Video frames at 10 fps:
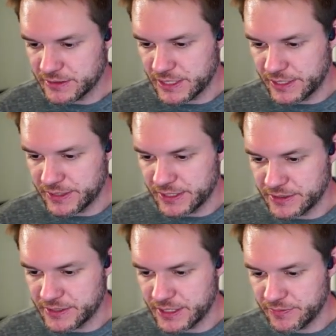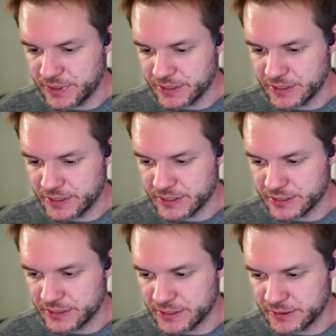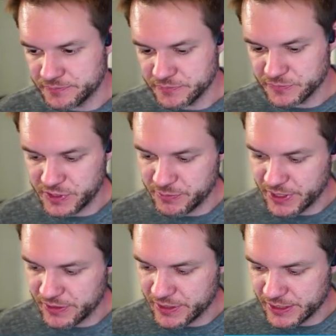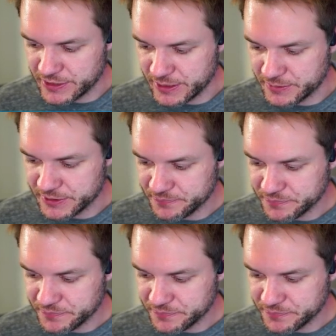and then same thing on same kind of concept